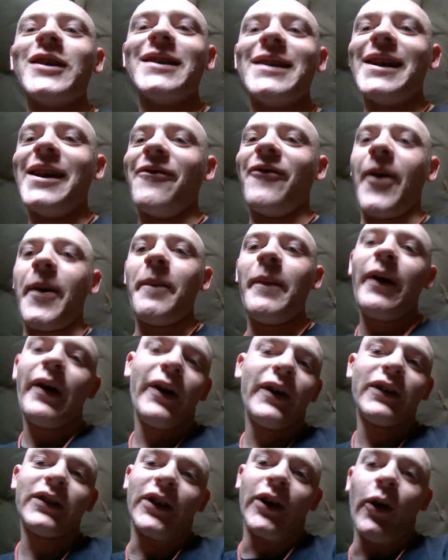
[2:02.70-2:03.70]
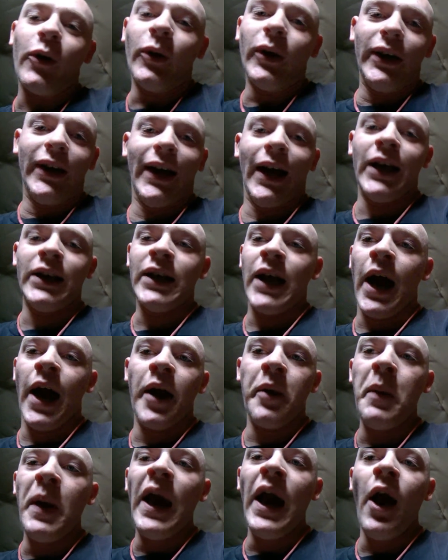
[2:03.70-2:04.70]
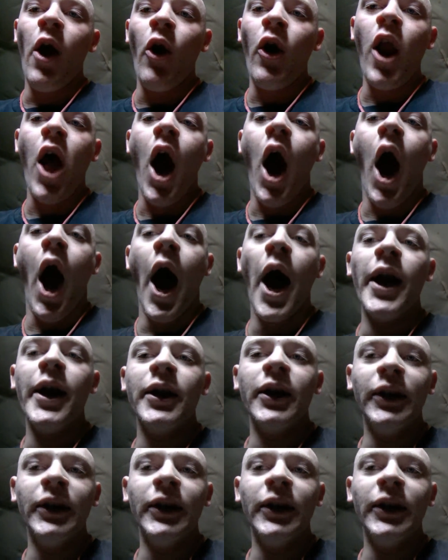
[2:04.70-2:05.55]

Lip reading: see if I'm going inside of me or not.